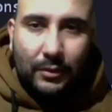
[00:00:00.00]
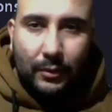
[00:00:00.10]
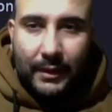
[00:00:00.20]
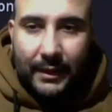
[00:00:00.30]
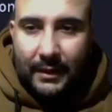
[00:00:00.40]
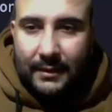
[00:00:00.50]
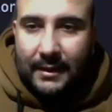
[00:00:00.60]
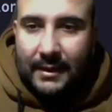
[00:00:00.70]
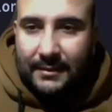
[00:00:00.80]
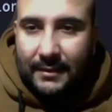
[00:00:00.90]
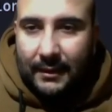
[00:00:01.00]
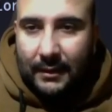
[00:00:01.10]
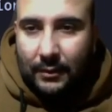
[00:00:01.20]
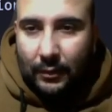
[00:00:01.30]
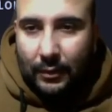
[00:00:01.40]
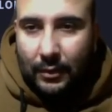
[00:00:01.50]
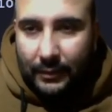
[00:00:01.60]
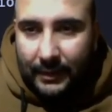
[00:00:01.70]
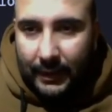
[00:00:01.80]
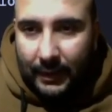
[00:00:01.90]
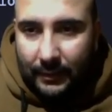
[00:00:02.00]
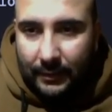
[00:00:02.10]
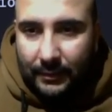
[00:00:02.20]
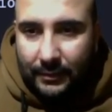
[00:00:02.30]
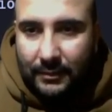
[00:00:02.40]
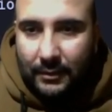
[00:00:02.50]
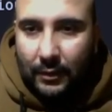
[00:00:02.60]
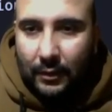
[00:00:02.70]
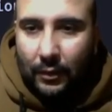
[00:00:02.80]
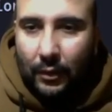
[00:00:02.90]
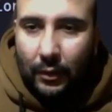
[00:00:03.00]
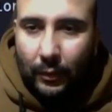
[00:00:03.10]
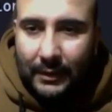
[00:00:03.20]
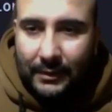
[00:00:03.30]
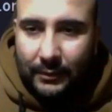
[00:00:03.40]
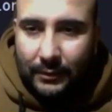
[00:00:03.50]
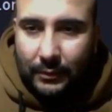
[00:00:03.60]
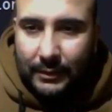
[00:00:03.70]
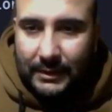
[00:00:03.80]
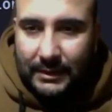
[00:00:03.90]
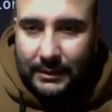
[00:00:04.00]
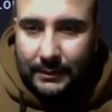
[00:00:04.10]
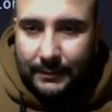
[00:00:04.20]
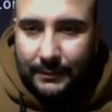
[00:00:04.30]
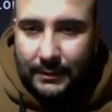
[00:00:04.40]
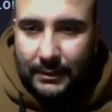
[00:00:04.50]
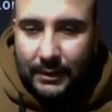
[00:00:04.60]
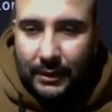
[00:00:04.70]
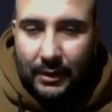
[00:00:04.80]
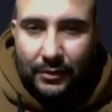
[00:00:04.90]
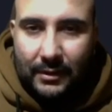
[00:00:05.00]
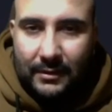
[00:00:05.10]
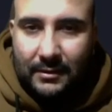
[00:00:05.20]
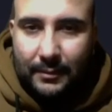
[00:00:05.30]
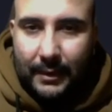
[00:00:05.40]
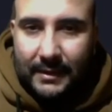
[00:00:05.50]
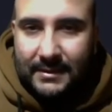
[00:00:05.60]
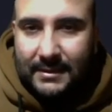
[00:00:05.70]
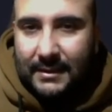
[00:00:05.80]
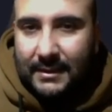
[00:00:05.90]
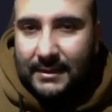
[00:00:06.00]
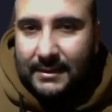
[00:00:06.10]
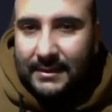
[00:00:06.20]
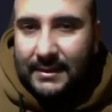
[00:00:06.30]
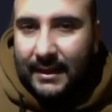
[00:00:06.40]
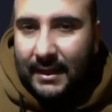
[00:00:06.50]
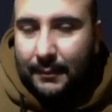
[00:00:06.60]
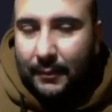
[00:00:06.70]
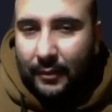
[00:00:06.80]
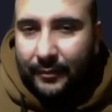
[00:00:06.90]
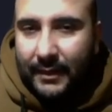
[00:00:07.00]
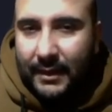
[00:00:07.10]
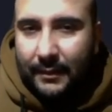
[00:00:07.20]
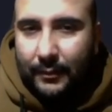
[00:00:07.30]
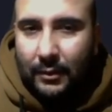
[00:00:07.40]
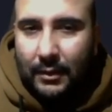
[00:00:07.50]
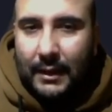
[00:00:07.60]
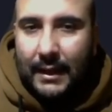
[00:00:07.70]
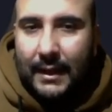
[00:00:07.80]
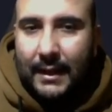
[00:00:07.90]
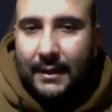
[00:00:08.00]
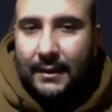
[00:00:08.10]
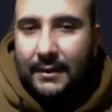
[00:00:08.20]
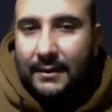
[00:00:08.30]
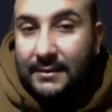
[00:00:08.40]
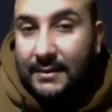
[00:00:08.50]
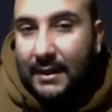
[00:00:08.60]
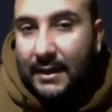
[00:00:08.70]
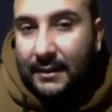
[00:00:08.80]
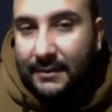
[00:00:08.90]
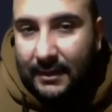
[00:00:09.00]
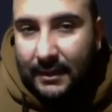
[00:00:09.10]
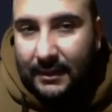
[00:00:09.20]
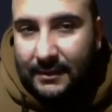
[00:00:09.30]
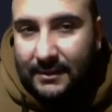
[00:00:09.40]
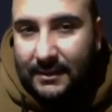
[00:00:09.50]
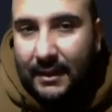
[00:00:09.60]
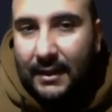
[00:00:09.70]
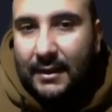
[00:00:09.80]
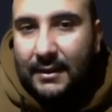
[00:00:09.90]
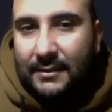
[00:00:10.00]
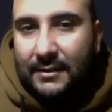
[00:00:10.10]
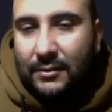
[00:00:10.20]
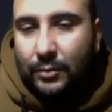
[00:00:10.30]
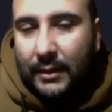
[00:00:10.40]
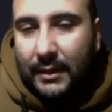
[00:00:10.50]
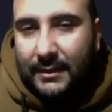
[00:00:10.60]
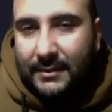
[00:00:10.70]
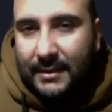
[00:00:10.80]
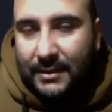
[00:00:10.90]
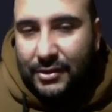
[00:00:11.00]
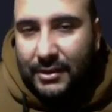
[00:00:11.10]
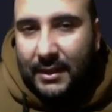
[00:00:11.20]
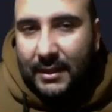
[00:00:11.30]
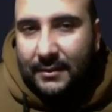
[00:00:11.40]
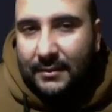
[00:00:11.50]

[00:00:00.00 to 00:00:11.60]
to create a singleton container. So all what you do here is just pass the name of variable and the class. This will instantiate